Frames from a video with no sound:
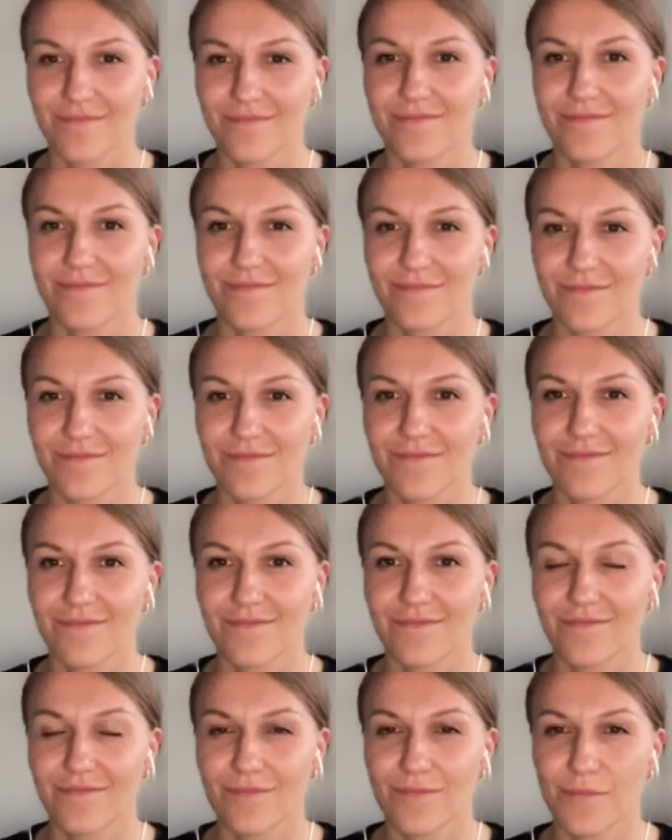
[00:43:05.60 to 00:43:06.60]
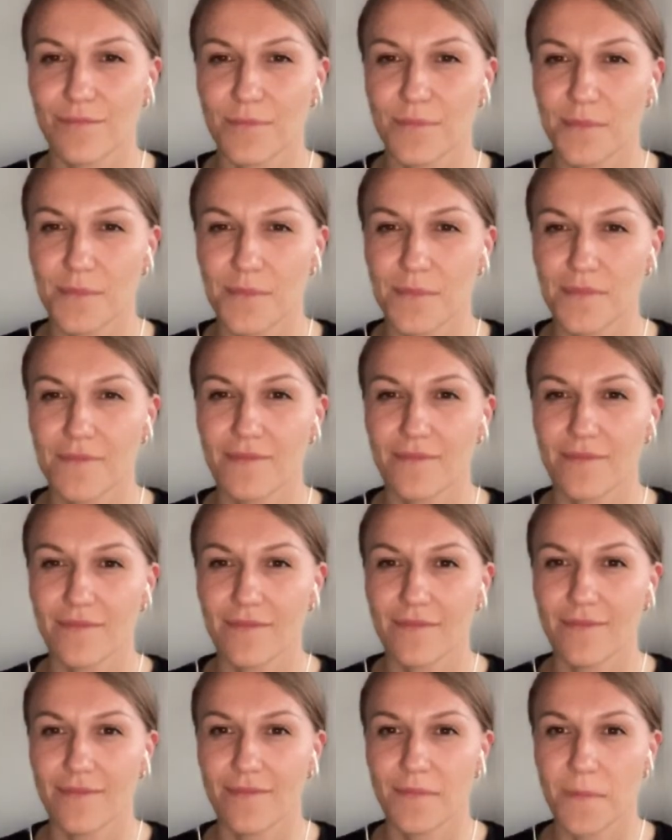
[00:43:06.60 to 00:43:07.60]

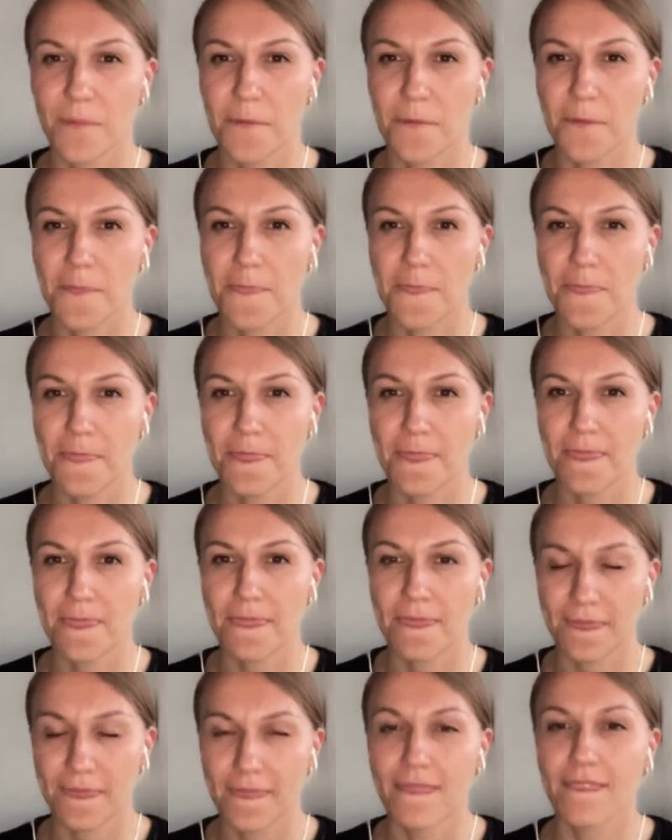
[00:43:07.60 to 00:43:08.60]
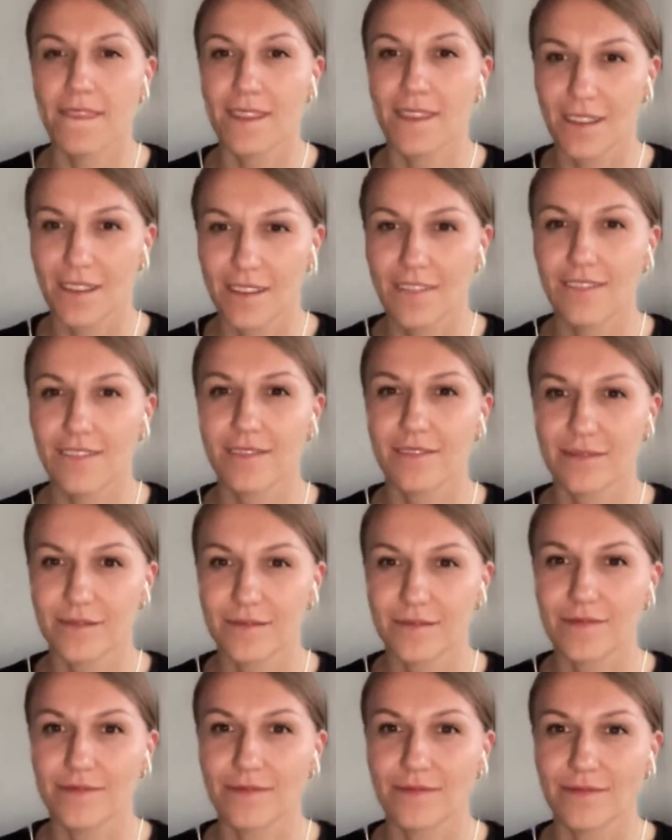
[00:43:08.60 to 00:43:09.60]

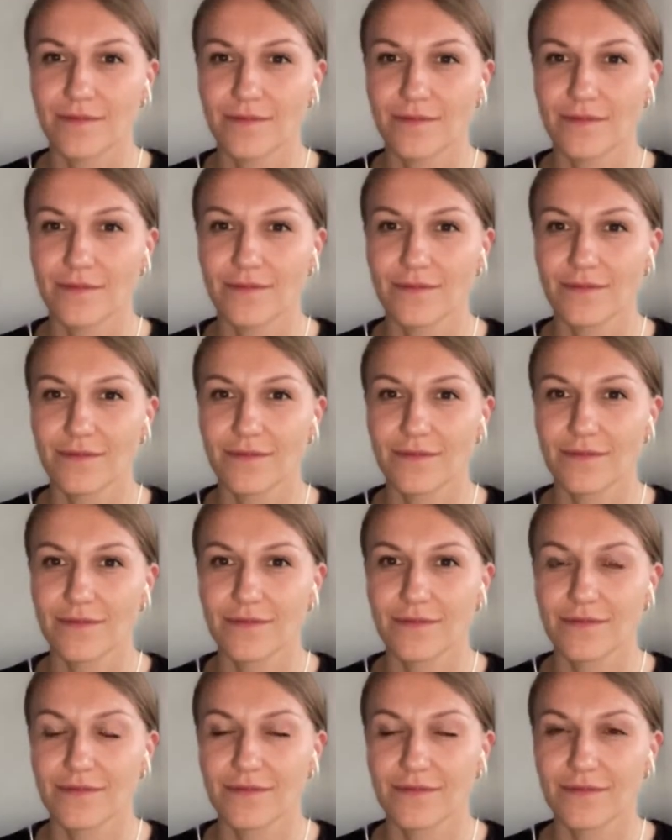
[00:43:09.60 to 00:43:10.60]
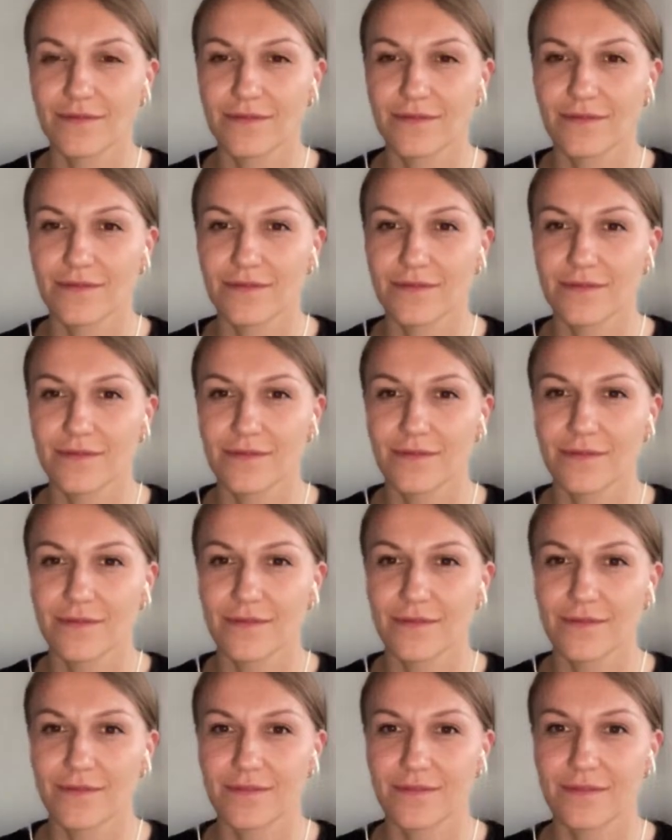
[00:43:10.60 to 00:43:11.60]

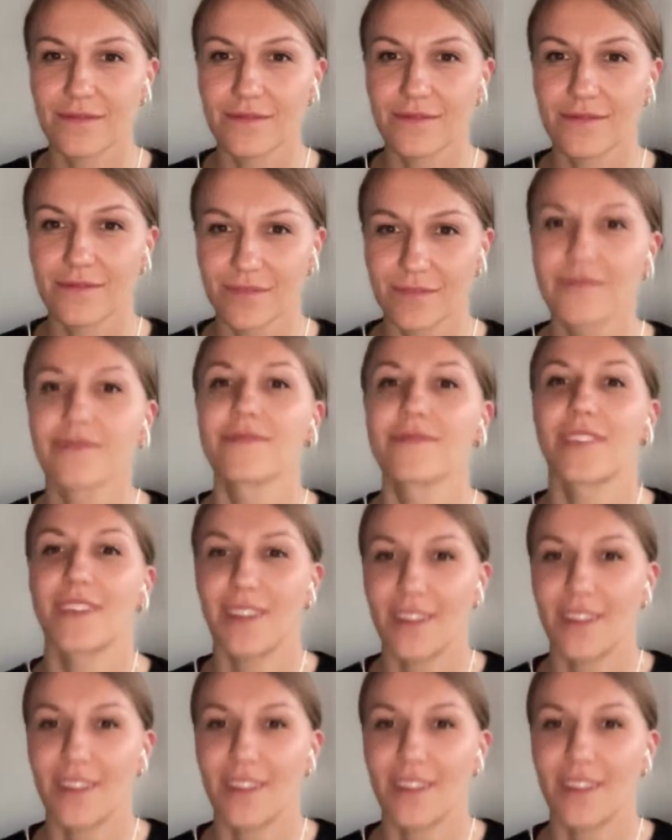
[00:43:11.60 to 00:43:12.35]
(not speaking)